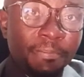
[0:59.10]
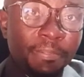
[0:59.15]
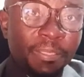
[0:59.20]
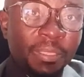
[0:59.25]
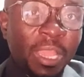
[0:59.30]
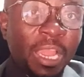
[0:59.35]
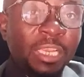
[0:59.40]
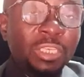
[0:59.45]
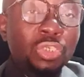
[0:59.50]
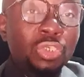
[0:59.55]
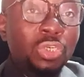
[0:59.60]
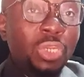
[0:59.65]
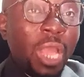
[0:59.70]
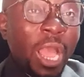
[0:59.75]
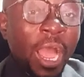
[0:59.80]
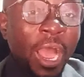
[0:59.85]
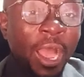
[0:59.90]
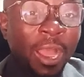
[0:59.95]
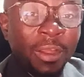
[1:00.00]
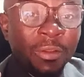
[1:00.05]
that
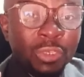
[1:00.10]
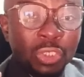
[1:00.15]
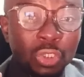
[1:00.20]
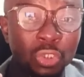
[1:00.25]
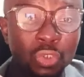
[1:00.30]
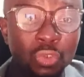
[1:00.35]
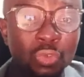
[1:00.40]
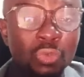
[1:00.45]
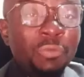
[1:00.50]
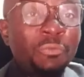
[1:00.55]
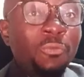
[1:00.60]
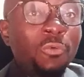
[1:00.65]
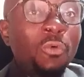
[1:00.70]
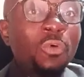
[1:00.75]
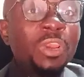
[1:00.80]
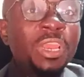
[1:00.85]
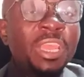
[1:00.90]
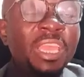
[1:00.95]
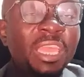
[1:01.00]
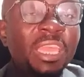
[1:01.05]
are
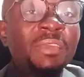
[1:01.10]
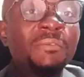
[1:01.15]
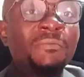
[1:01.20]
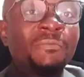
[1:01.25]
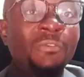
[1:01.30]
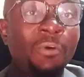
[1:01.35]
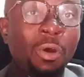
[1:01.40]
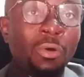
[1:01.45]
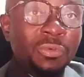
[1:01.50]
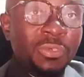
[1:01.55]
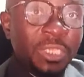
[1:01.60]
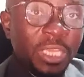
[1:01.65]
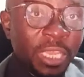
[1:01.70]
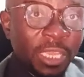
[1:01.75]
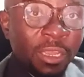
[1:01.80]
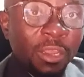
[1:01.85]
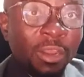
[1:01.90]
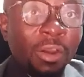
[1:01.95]
fully involved in